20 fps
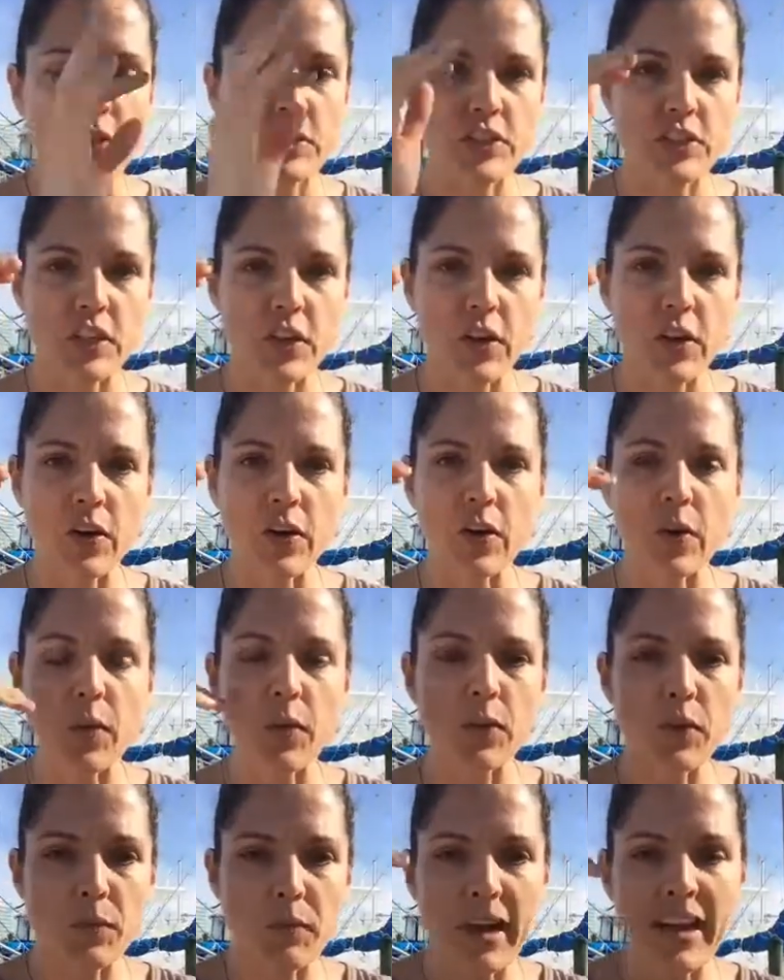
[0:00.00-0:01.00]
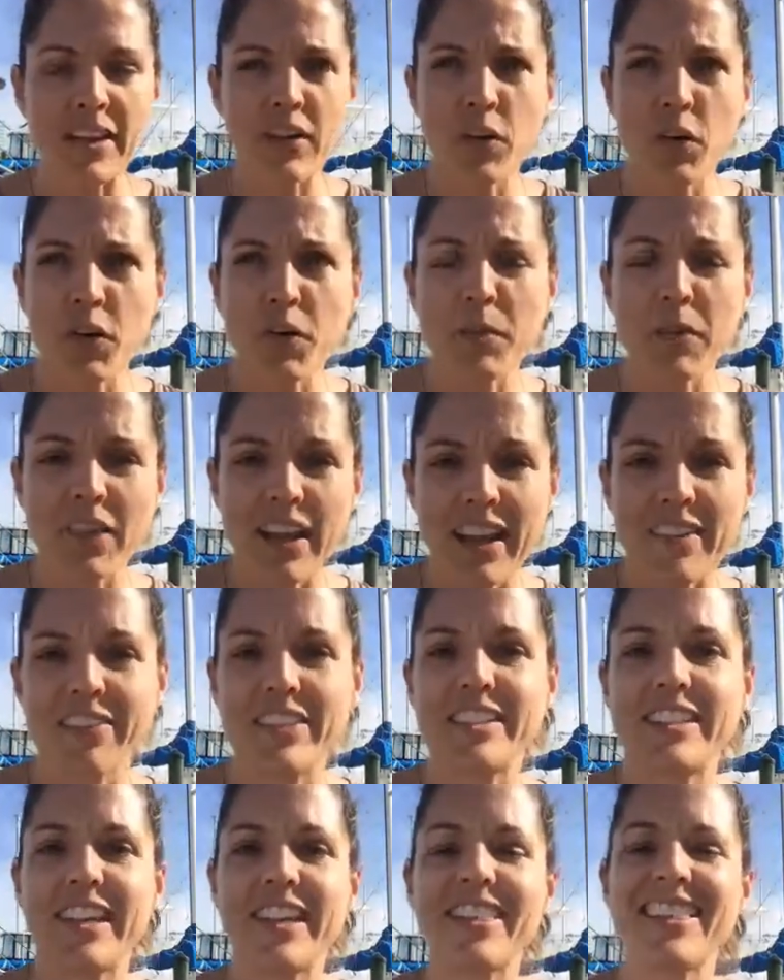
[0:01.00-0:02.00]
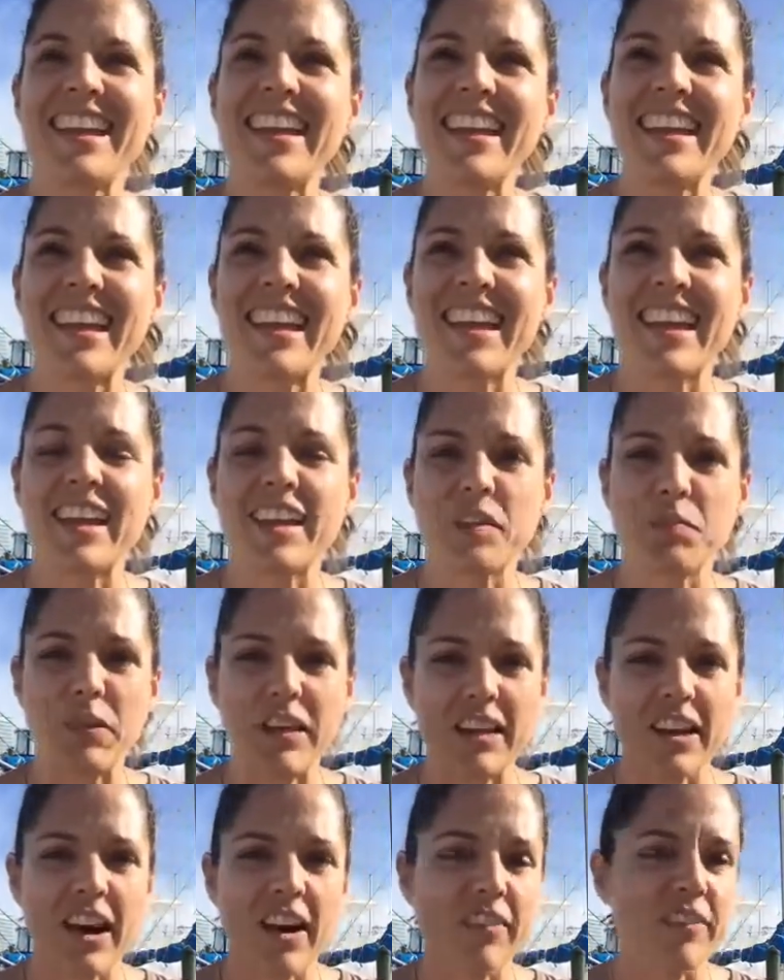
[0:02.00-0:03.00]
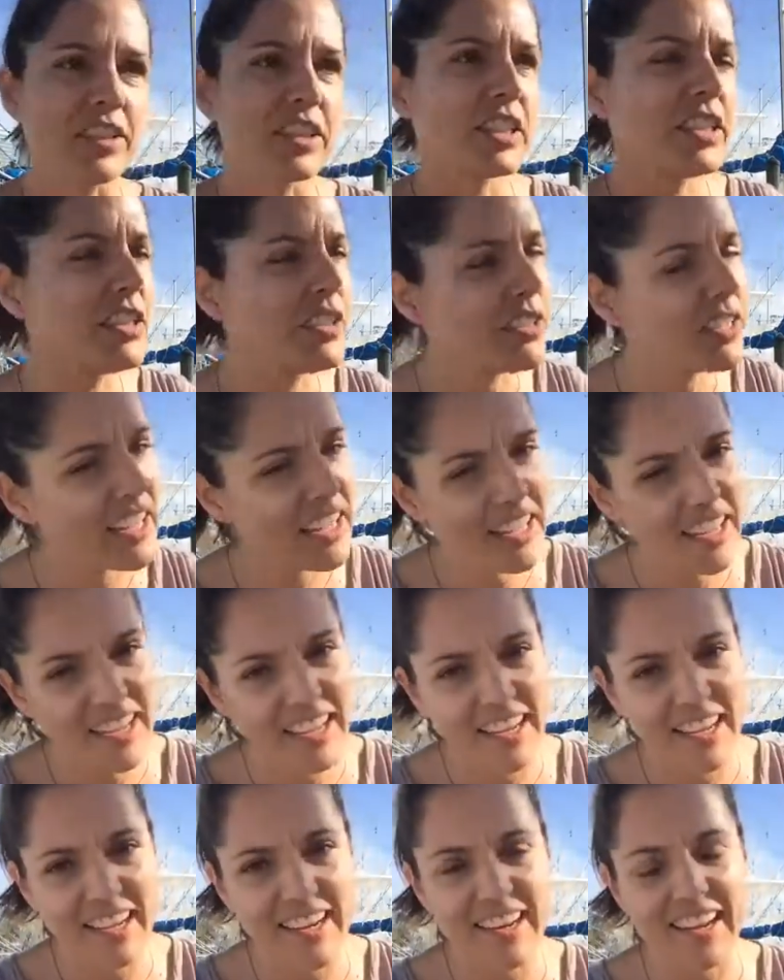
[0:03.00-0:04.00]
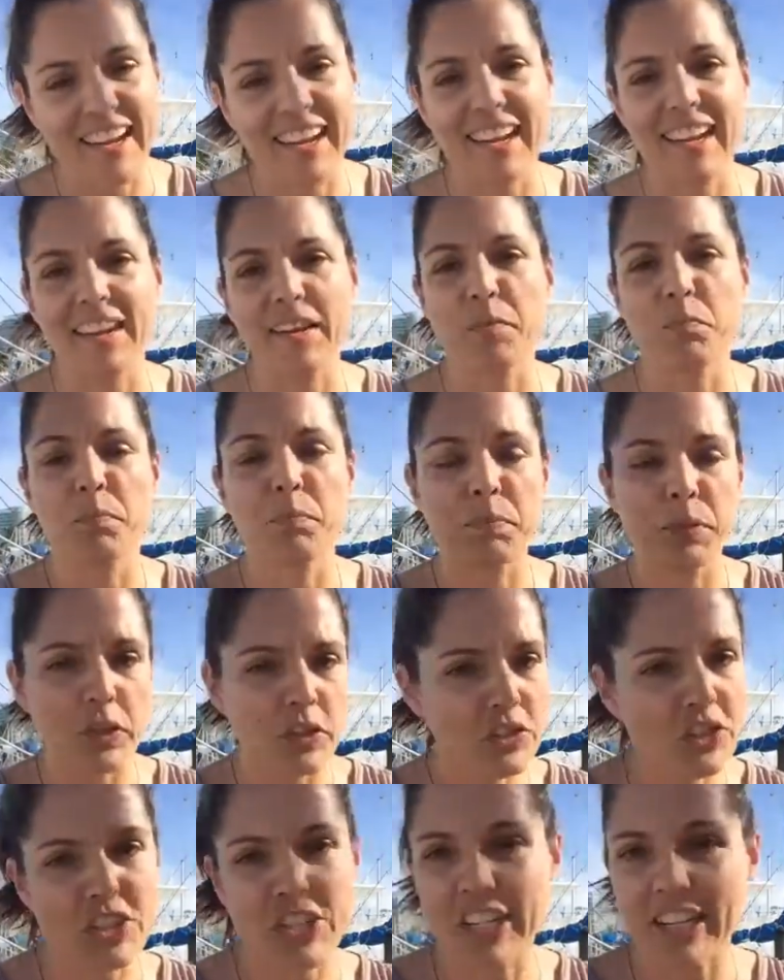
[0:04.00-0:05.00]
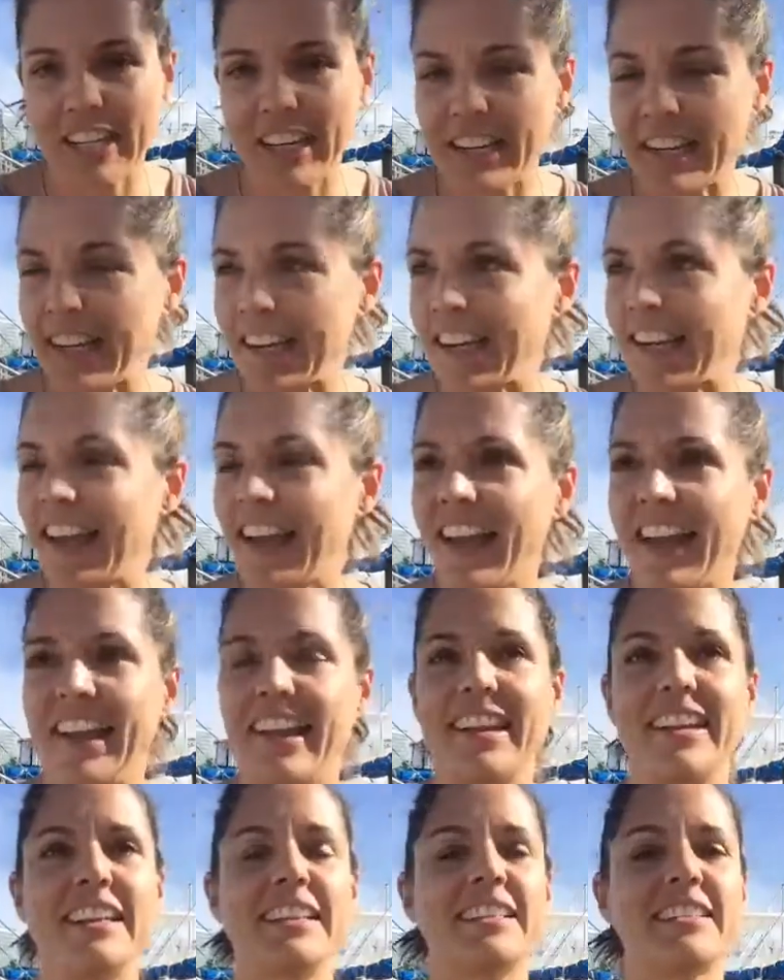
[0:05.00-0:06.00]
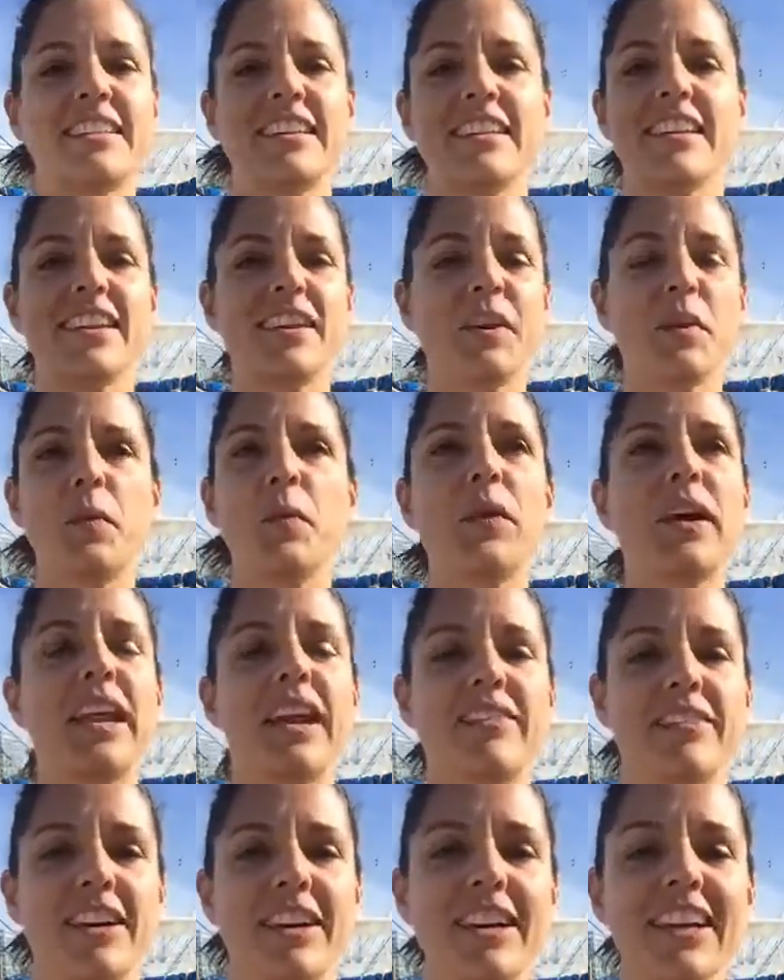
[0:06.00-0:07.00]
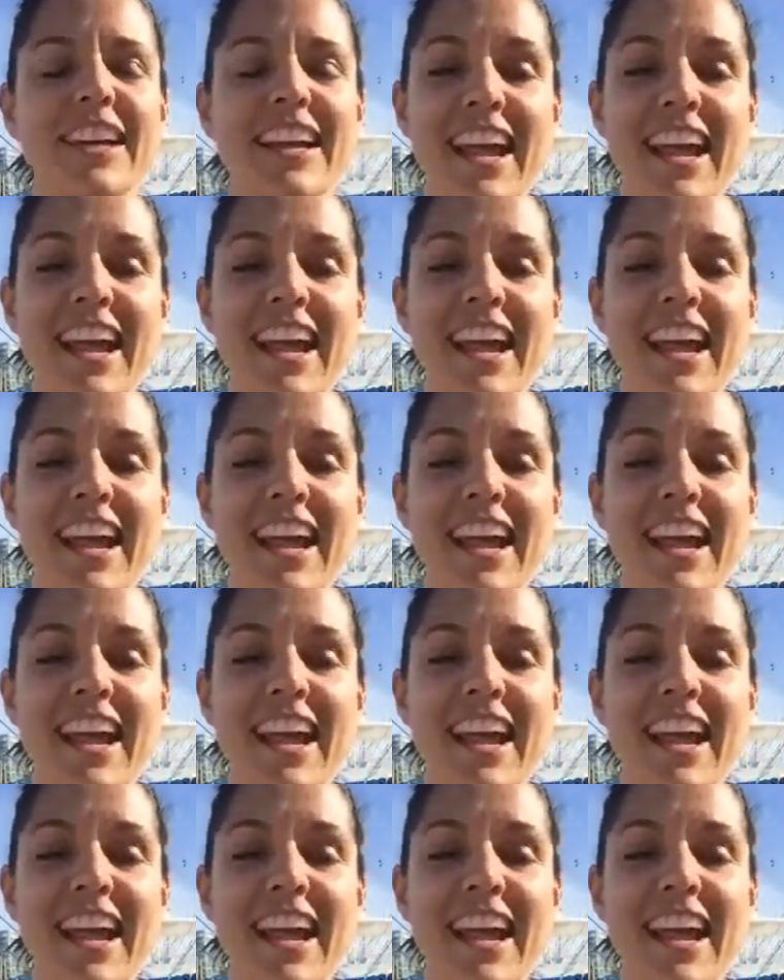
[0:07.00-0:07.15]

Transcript: So my normal everyday thinking can be convoluted and bullshitty and whatever.